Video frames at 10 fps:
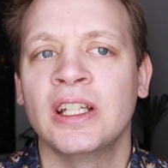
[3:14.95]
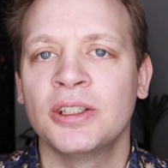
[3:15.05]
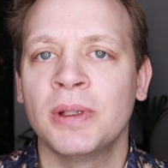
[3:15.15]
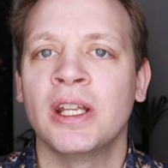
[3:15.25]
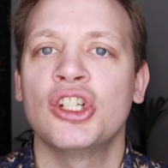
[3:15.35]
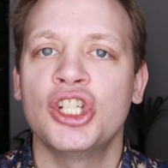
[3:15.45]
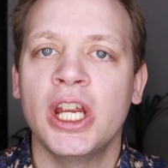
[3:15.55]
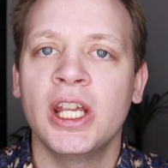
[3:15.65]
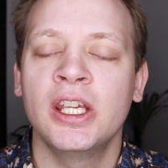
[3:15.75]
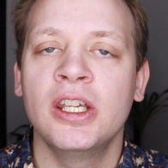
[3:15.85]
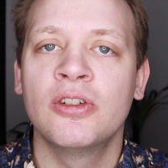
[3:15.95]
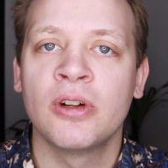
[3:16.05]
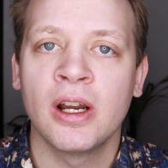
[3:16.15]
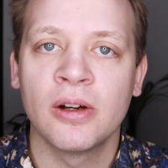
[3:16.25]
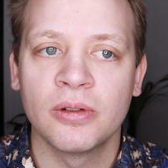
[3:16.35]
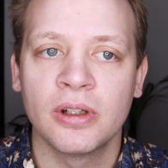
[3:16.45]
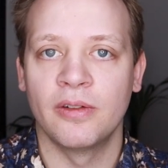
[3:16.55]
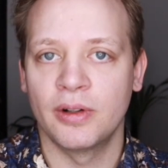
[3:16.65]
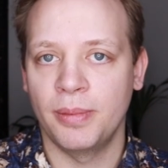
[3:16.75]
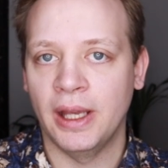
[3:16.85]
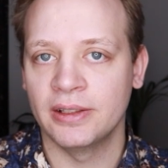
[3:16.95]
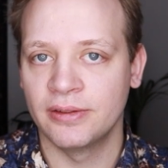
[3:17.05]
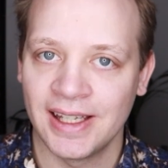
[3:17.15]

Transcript: has been on shaky ground over the past